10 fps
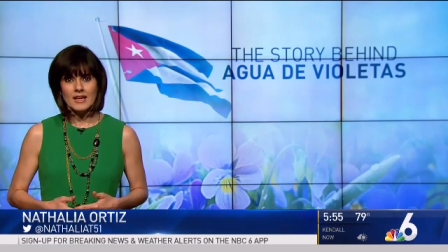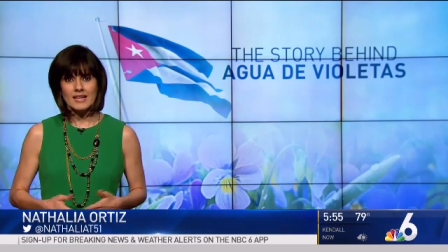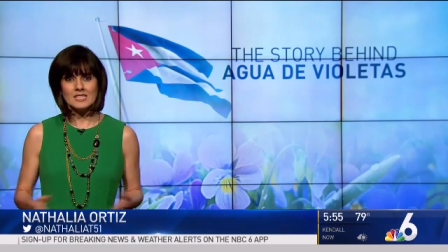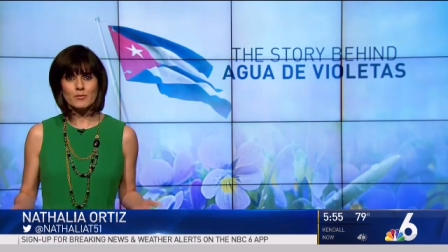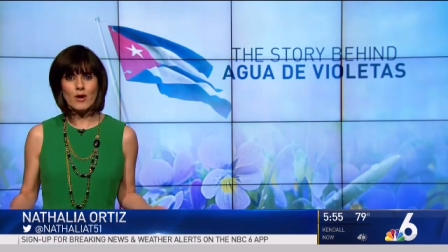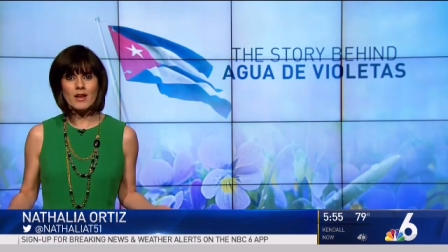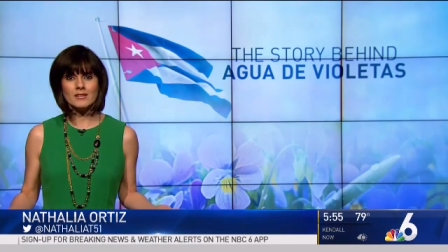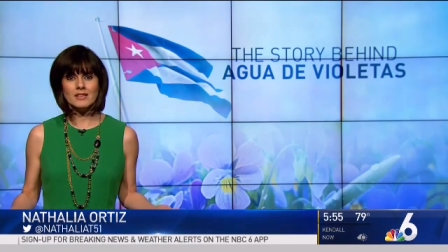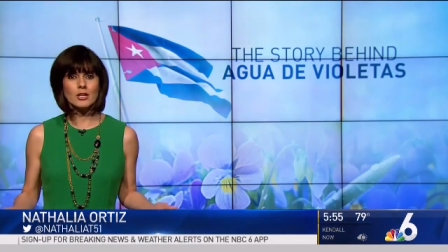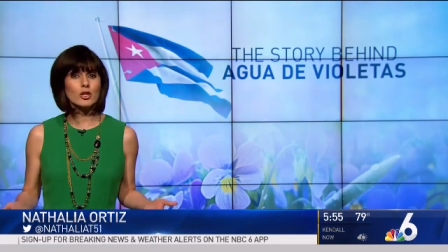It's a
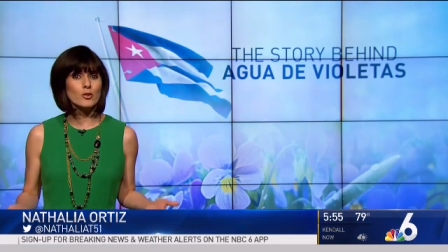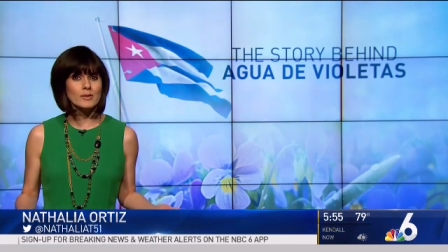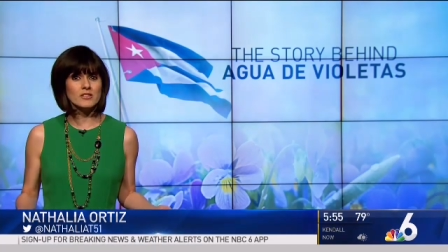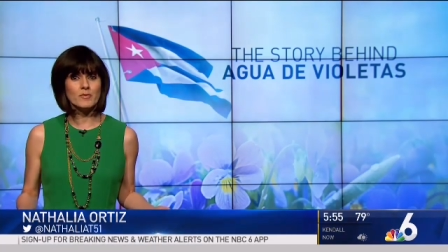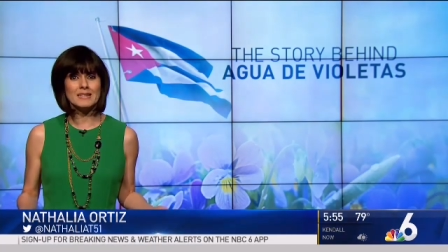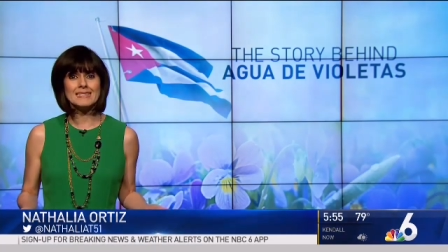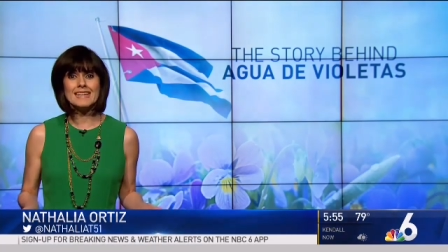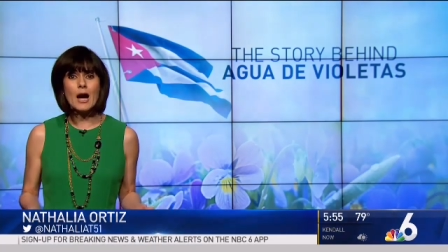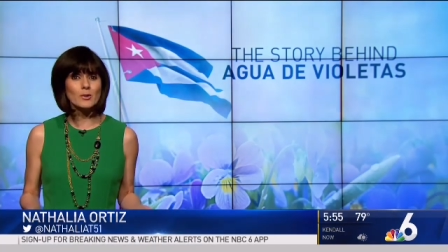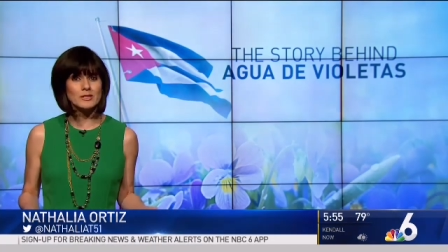product the Cubans have been
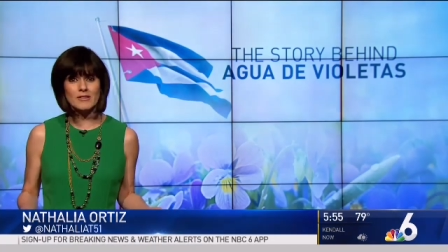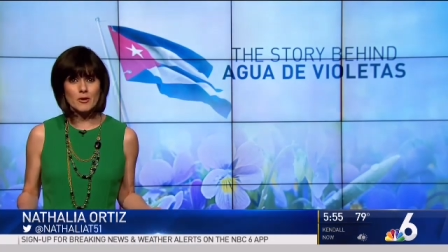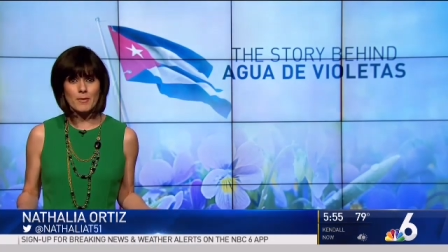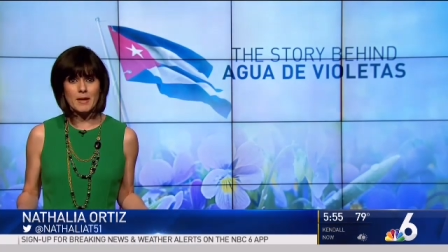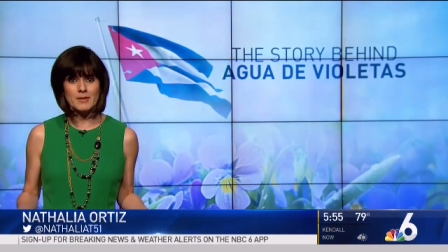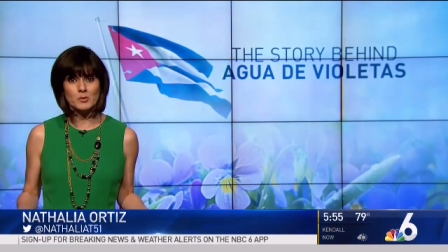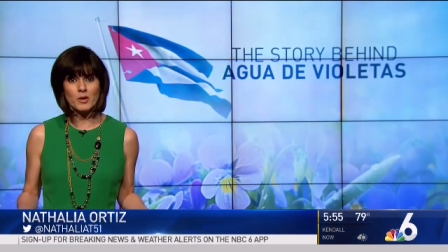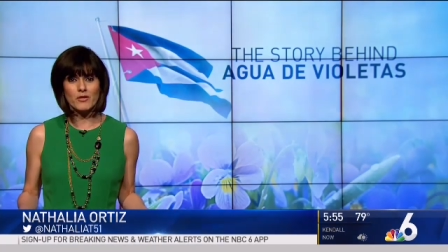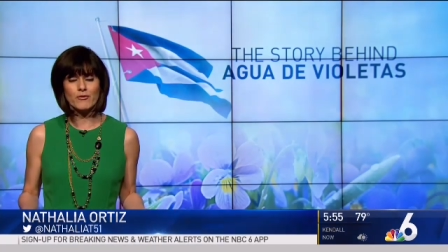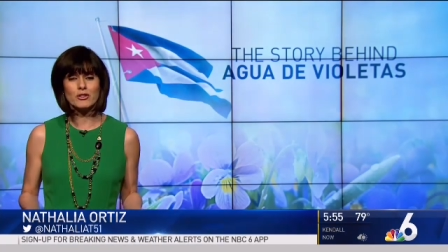dousing their babies
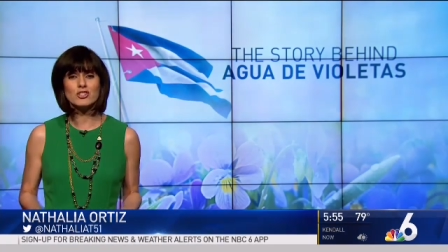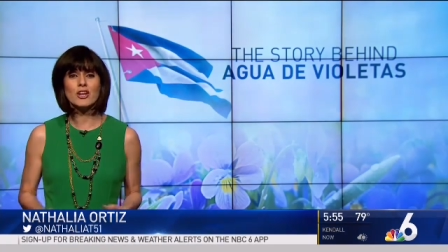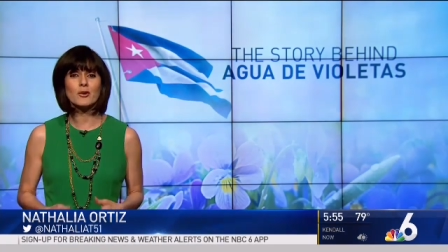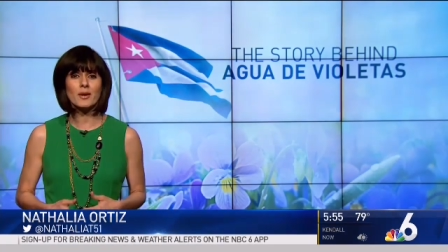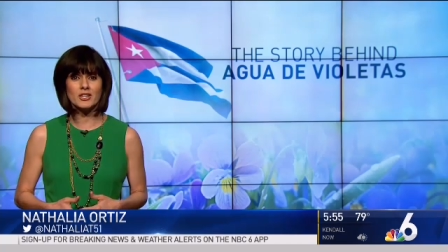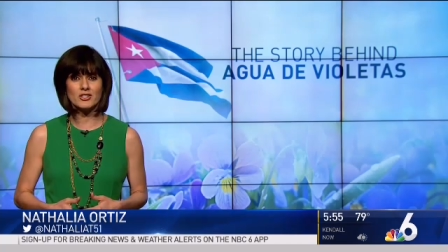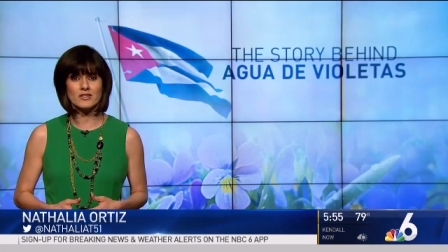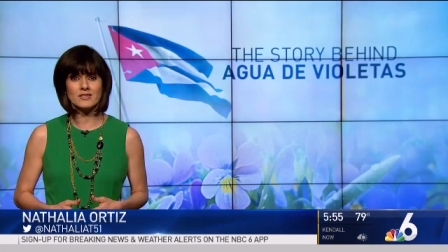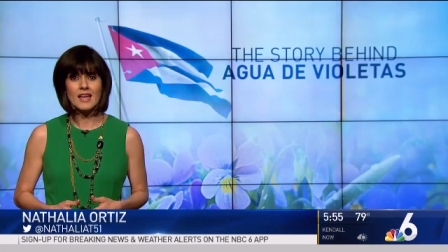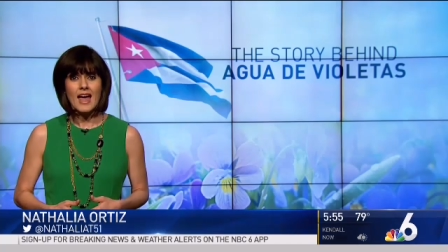with for
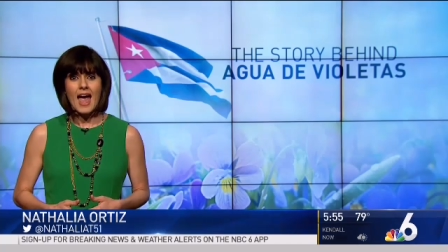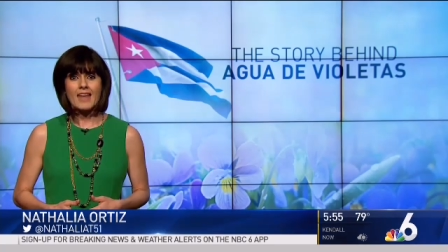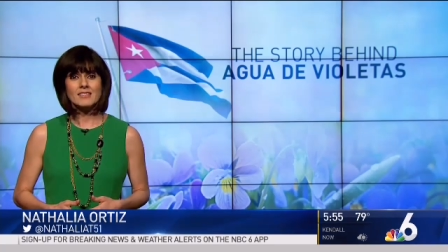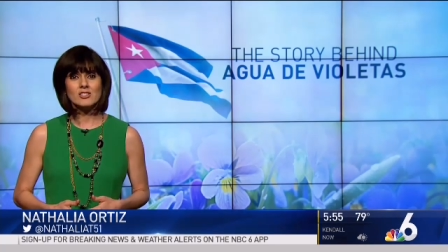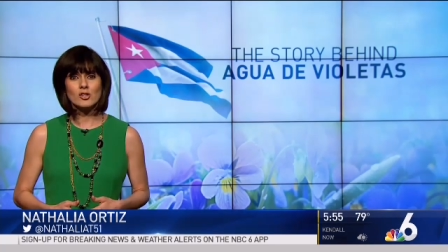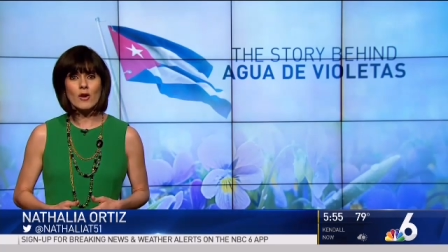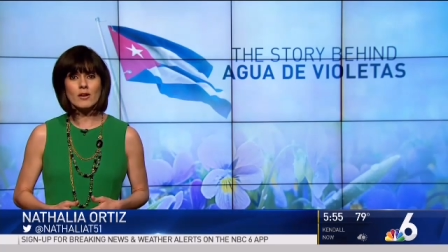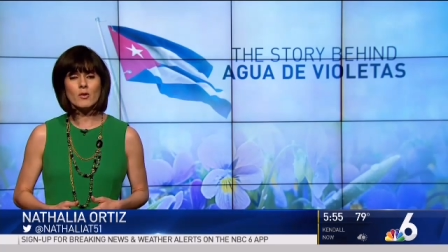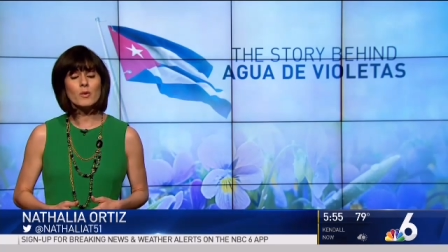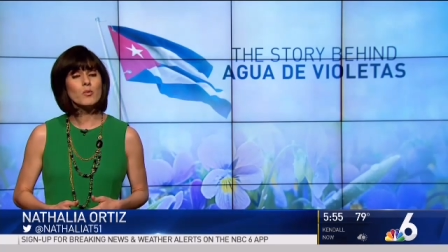generations, and it
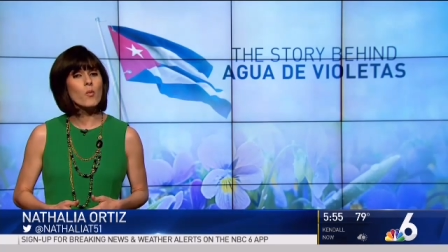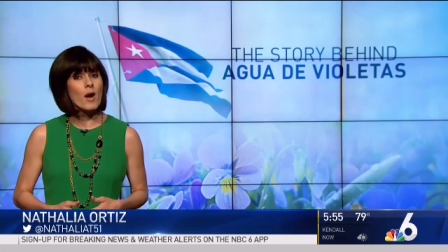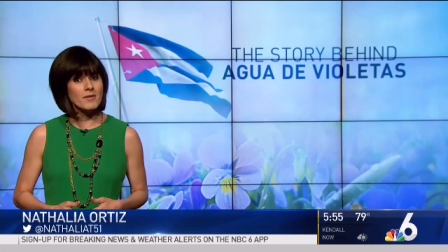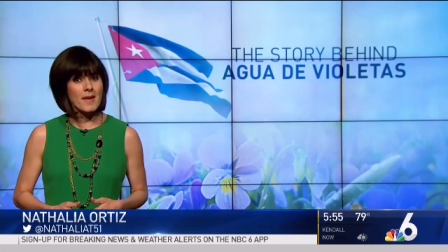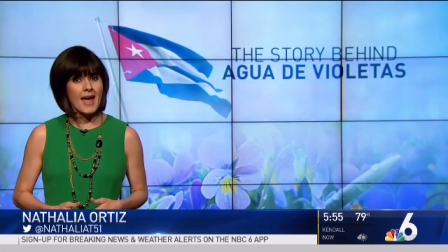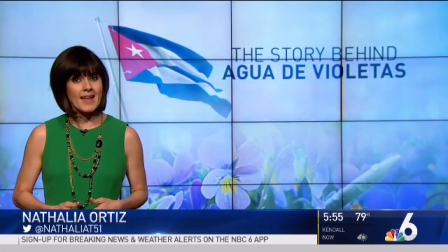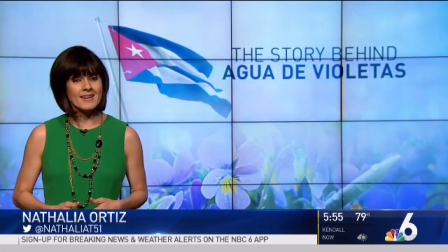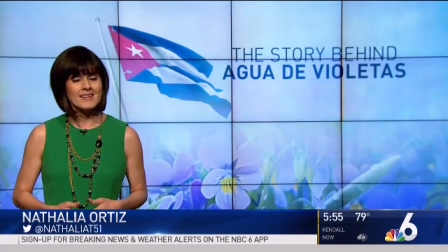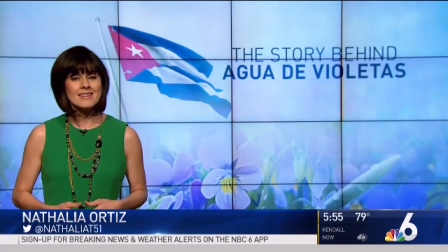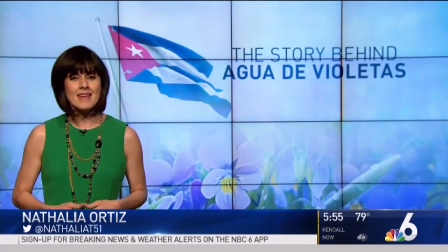started with one
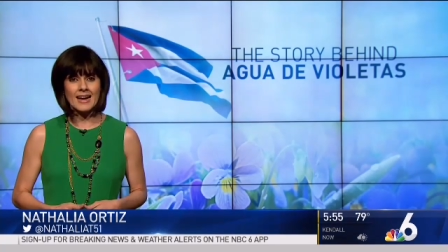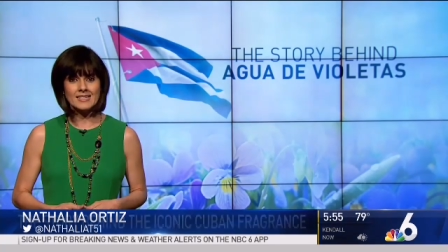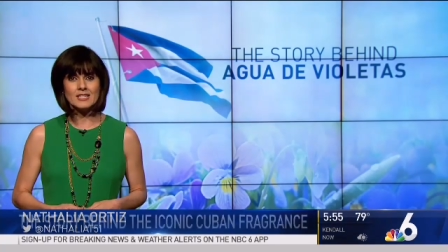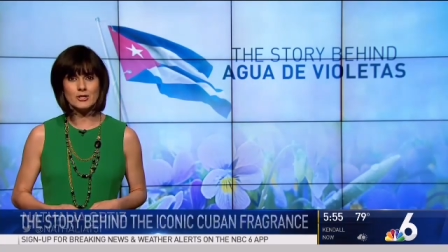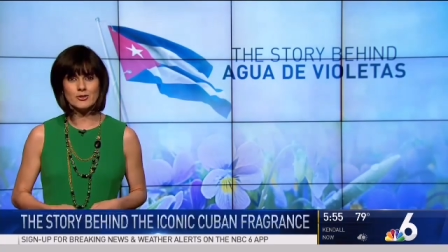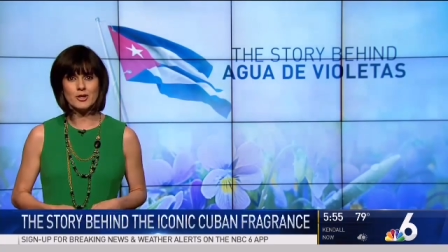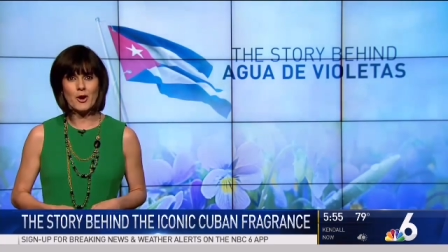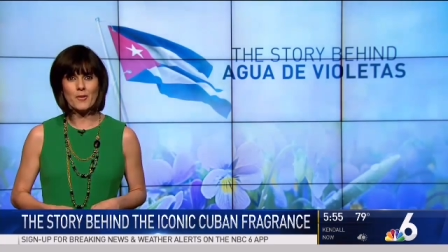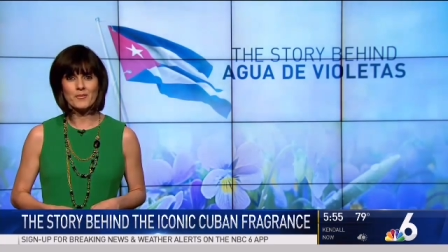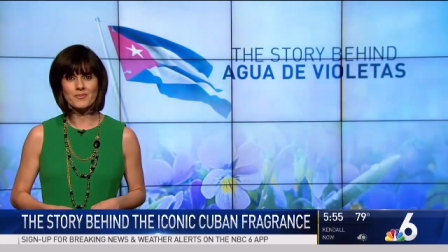man 90 years
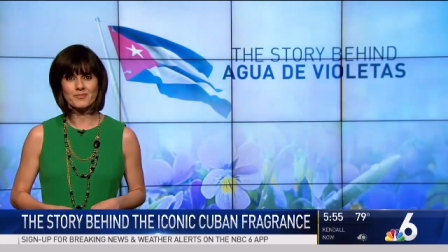ago.